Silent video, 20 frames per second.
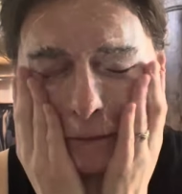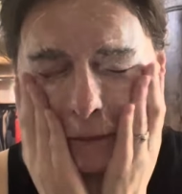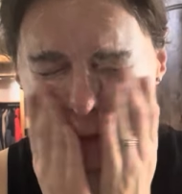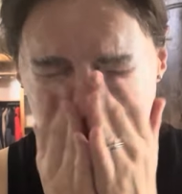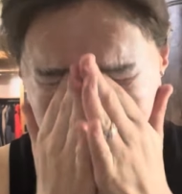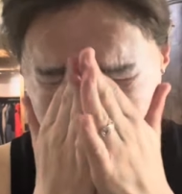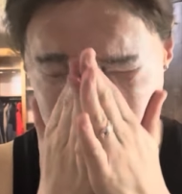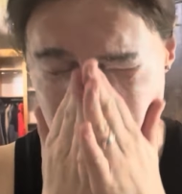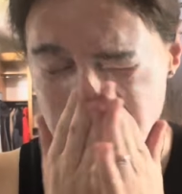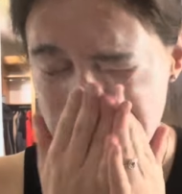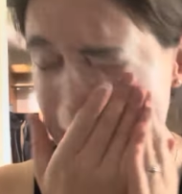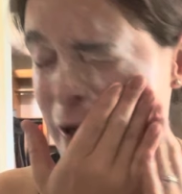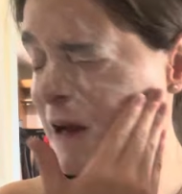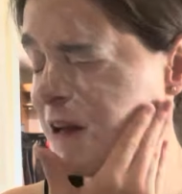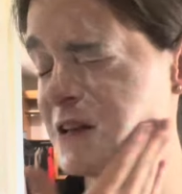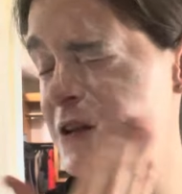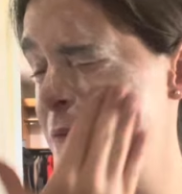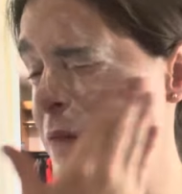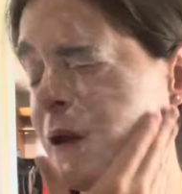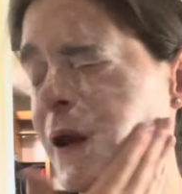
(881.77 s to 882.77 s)
he's
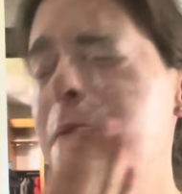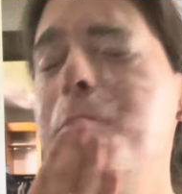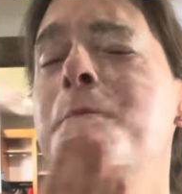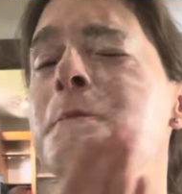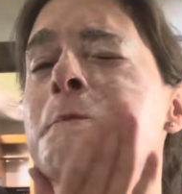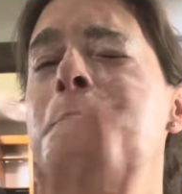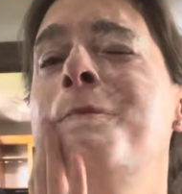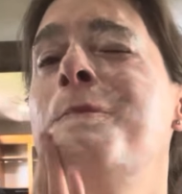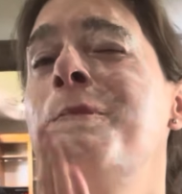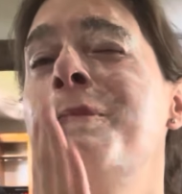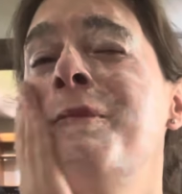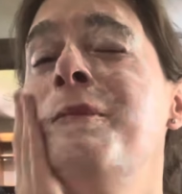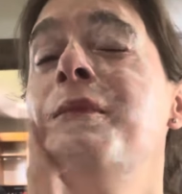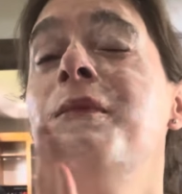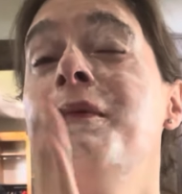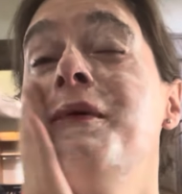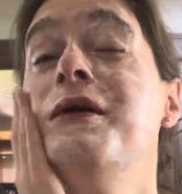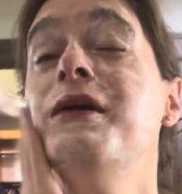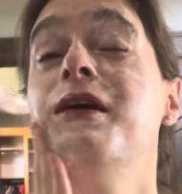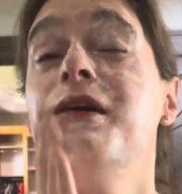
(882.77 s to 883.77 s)
teasing me. I'm
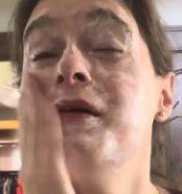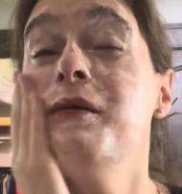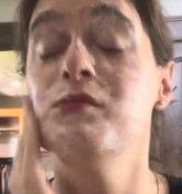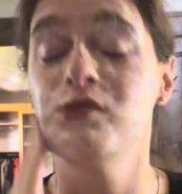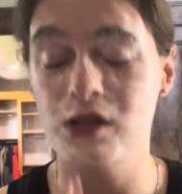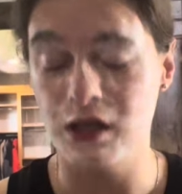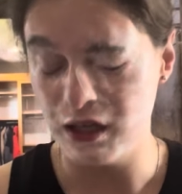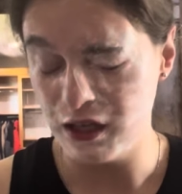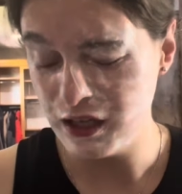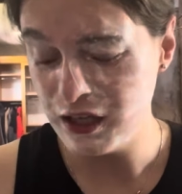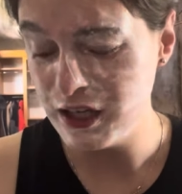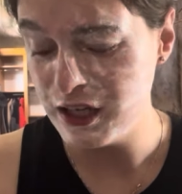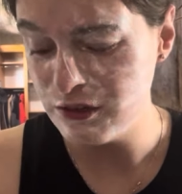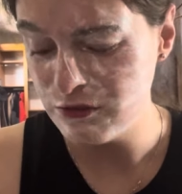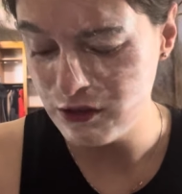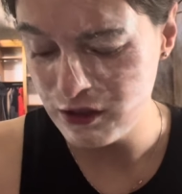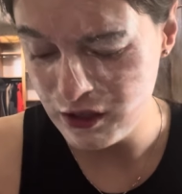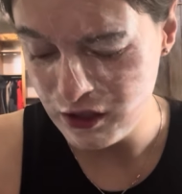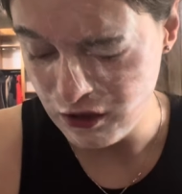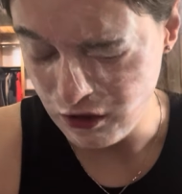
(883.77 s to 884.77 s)
trying to get
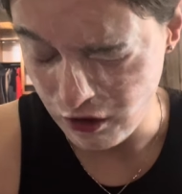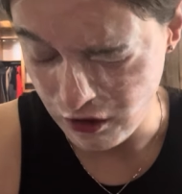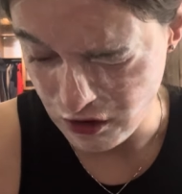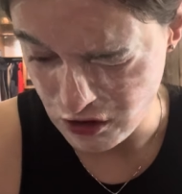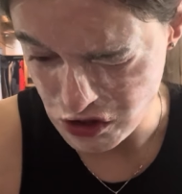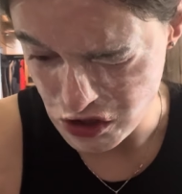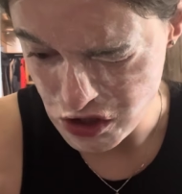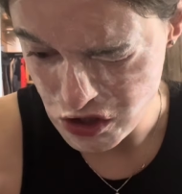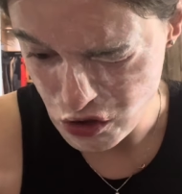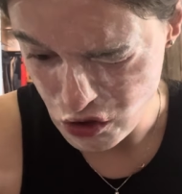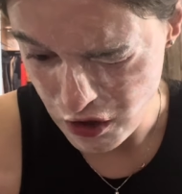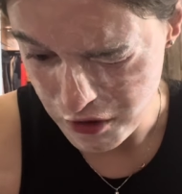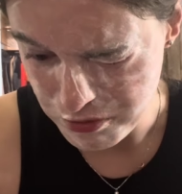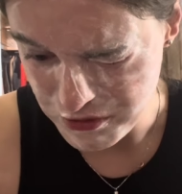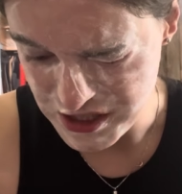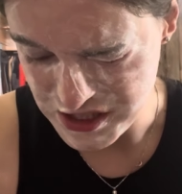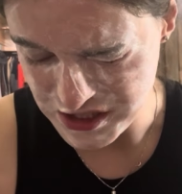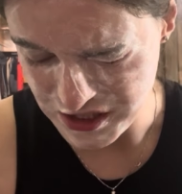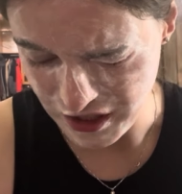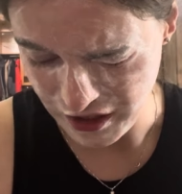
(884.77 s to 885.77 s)
everything done, just scrub the
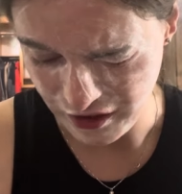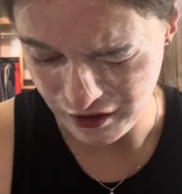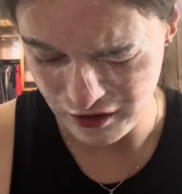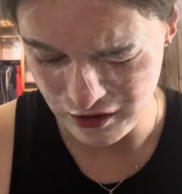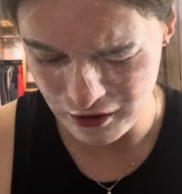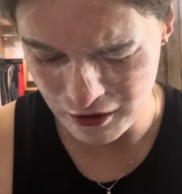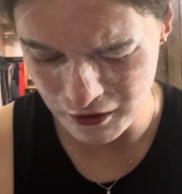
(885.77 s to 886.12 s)
sink.